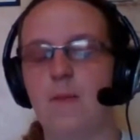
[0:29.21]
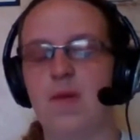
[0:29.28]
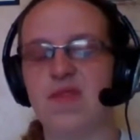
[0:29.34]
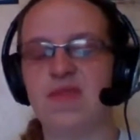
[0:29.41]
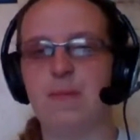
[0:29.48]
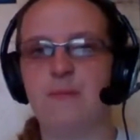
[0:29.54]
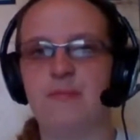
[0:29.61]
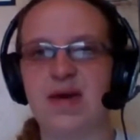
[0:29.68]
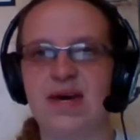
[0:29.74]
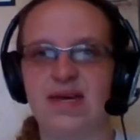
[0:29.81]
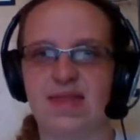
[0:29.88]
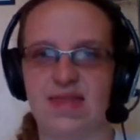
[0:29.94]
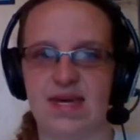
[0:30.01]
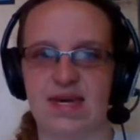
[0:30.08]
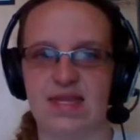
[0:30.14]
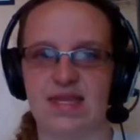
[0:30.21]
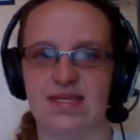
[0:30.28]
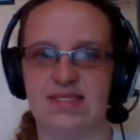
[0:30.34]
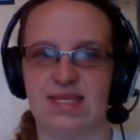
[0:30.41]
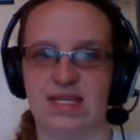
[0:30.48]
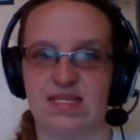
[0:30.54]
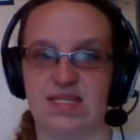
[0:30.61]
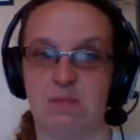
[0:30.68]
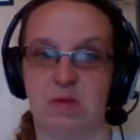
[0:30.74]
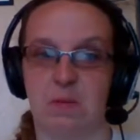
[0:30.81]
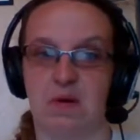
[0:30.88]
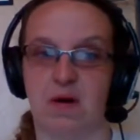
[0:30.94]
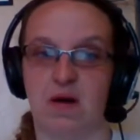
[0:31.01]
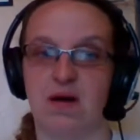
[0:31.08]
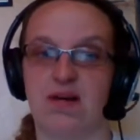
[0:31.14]
But the big thing that sets them
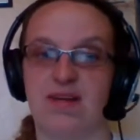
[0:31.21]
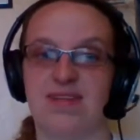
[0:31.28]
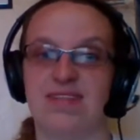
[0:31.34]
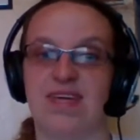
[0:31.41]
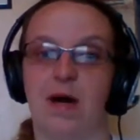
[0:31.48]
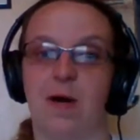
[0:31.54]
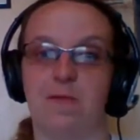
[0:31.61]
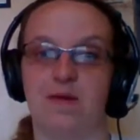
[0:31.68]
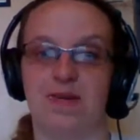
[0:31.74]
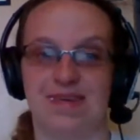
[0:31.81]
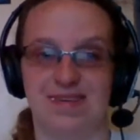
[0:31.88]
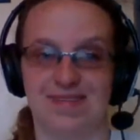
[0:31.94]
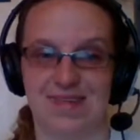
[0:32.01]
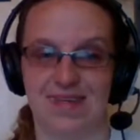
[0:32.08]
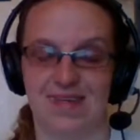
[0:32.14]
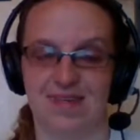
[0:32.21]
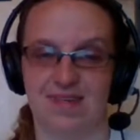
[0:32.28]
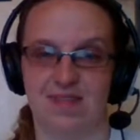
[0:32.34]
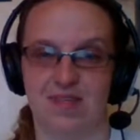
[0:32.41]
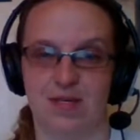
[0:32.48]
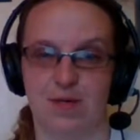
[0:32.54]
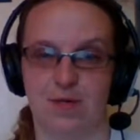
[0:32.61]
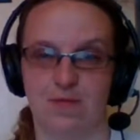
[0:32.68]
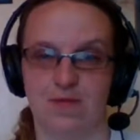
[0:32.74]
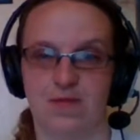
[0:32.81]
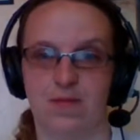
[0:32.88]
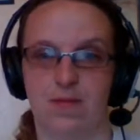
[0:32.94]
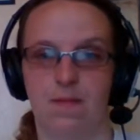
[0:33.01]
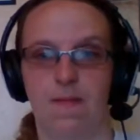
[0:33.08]
apart is how easy it is to use.